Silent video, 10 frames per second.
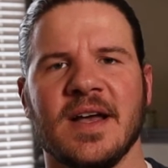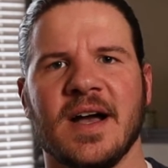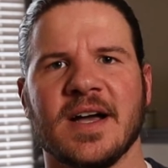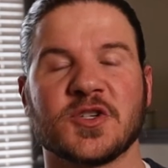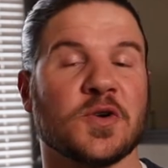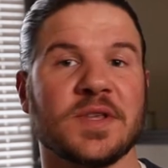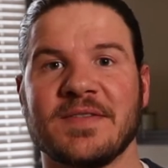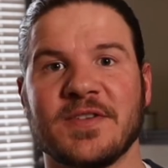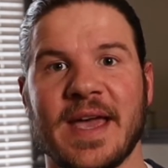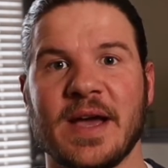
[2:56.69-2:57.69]
Uh, shortly
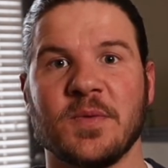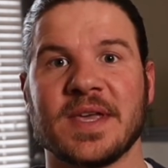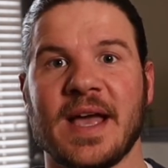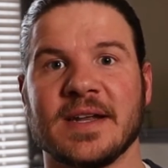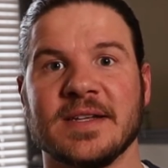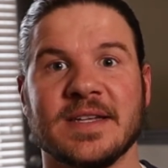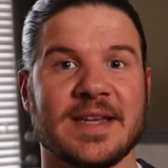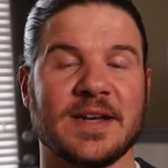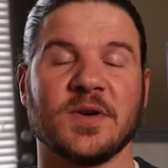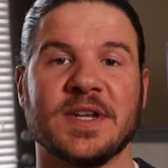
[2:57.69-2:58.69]
after that, we got a
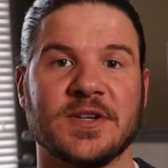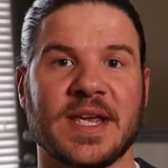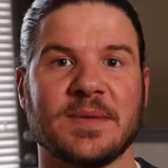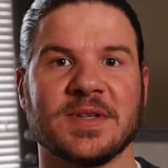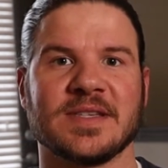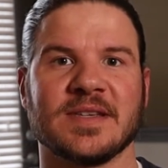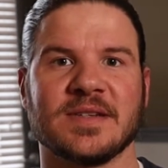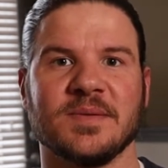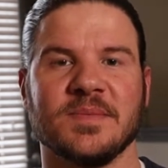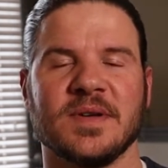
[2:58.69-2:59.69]
Nintendo Entertainment
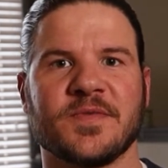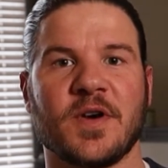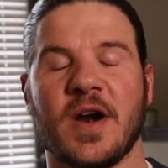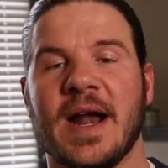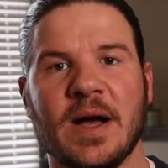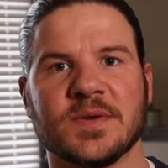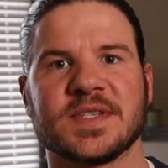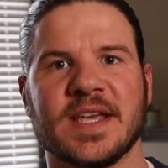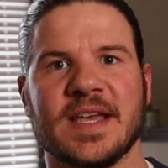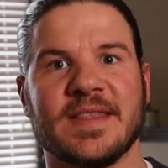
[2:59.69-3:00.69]
System for our
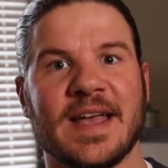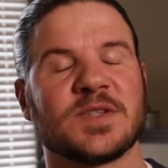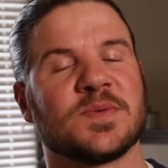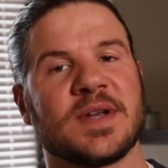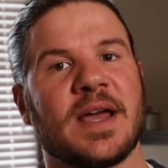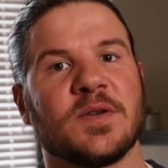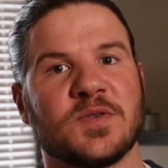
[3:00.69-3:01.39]
house, and that's when I